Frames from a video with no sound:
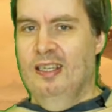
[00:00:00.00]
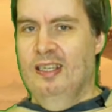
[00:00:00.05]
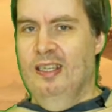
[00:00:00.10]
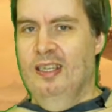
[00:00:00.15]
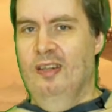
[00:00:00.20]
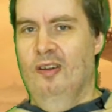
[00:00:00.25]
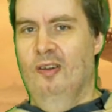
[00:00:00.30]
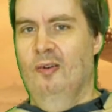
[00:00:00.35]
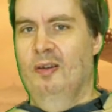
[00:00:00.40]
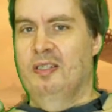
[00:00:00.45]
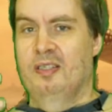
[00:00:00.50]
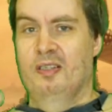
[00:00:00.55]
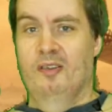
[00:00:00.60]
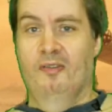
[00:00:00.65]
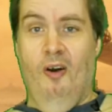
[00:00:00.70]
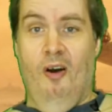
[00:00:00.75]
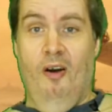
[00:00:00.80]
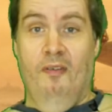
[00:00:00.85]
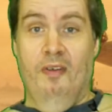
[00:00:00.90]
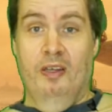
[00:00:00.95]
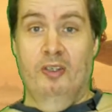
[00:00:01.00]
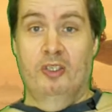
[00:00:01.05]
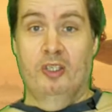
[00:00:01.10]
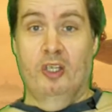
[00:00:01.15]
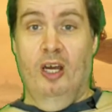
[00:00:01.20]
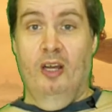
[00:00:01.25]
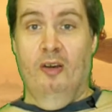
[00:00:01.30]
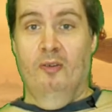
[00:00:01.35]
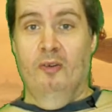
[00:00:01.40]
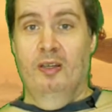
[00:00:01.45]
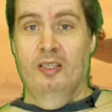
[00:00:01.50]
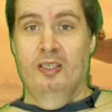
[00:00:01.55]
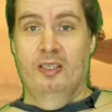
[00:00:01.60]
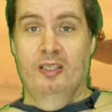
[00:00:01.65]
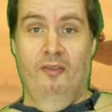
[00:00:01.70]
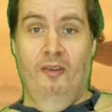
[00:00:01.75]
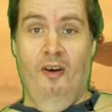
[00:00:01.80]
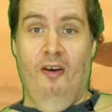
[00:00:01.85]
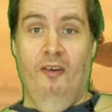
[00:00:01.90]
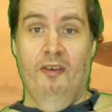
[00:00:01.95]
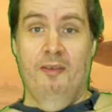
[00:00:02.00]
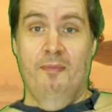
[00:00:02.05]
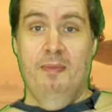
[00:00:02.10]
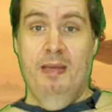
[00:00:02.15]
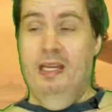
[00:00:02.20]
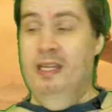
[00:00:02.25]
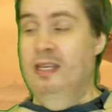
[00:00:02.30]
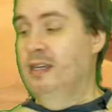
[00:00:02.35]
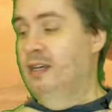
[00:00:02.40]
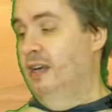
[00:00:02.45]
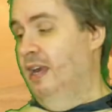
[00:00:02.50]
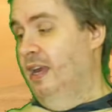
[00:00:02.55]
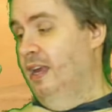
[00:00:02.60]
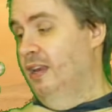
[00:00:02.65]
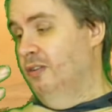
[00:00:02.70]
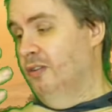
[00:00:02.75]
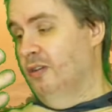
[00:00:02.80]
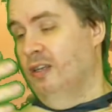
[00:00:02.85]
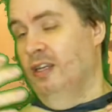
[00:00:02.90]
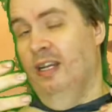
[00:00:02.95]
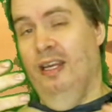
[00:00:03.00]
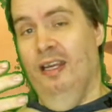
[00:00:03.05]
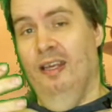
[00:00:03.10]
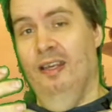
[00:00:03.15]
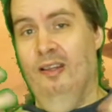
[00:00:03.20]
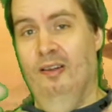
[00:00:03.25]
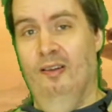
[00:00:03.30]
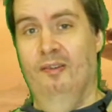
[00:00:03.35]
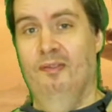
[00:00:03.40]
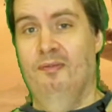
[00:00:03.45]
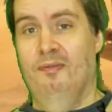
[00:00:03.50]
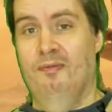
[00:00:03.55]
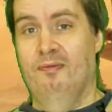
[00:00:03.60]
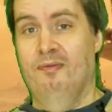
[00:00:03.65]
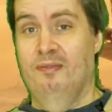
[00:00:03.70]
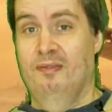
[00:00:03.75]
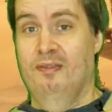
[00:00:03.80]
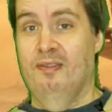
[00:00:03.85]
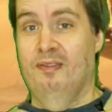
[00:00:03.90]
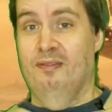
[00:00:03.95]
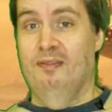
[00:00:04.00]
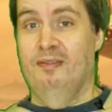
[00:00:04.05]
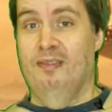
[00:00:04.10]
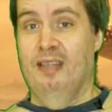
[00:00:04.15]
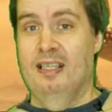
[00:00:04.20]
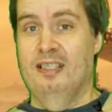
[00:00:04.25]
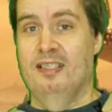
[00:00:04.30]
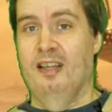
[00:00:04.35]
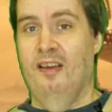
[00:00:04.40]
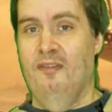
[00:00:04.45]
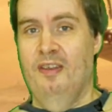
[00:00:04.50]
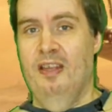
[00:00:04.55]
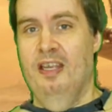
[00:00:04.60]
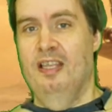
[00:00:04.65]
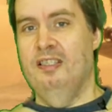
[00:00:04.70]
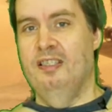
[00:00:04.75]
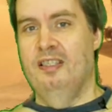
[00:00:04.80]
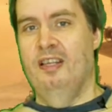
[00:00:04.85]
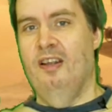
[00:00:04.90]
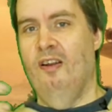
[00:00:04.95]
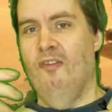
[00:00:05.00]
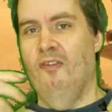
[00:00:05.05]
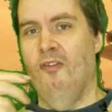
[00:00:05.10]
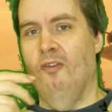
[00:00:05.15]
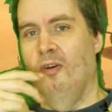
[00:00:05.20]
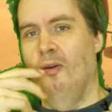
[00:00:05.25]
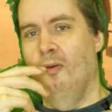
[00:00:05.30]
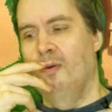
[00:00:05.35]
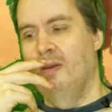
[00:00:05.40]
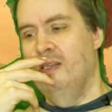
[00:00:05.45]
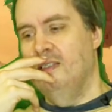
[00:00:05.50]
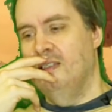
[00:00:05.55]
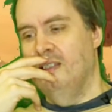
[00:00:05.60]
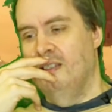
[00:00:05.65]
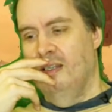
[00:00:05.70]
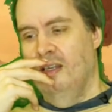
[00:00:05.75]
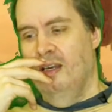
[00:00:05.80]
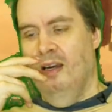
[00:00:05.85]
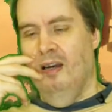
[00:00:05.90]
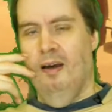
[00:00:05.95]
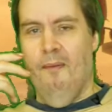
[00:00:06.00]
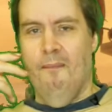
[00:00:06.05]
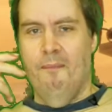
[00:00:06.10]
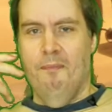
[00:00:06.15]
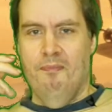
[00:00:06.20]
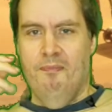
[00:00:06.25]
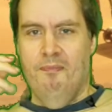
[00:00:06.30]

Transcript: you know, it's an evolving genre, it's an evolving media, and you're gonna, you know, that stuff is there for a reason. Um,